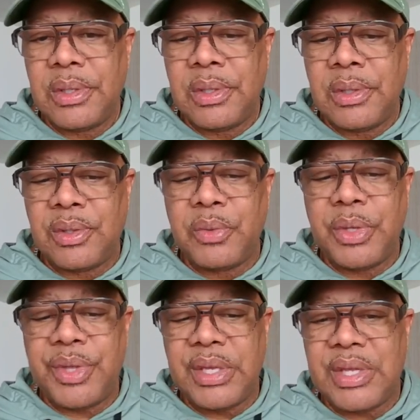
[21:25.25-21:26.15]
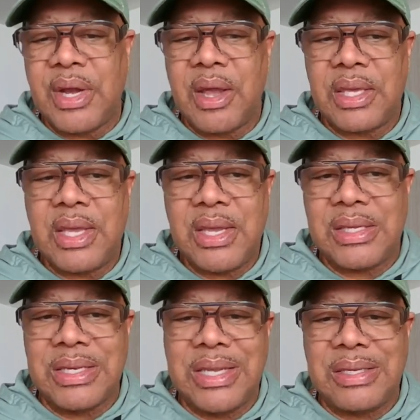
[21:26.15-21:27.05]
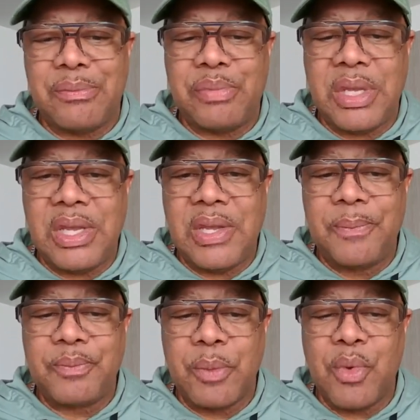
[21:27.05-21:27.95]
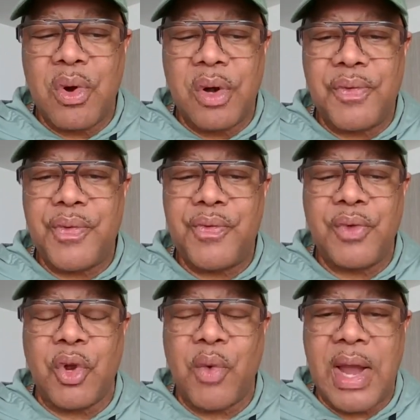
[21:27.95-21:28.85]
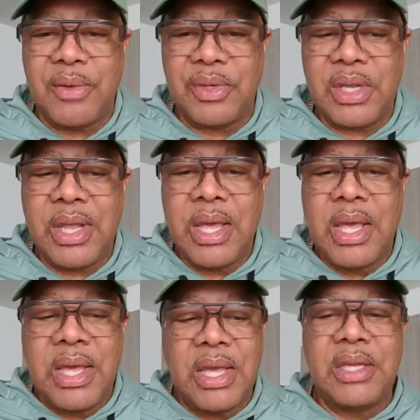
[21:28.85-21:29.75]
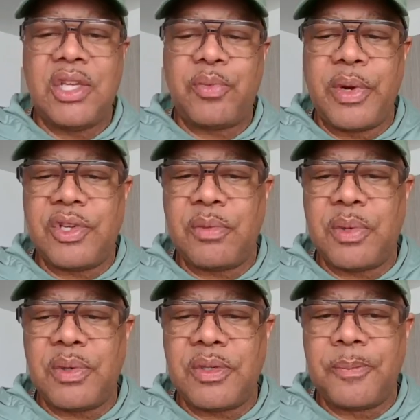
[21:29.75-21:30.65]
Do we think that our kids need to be more grounded in these principles,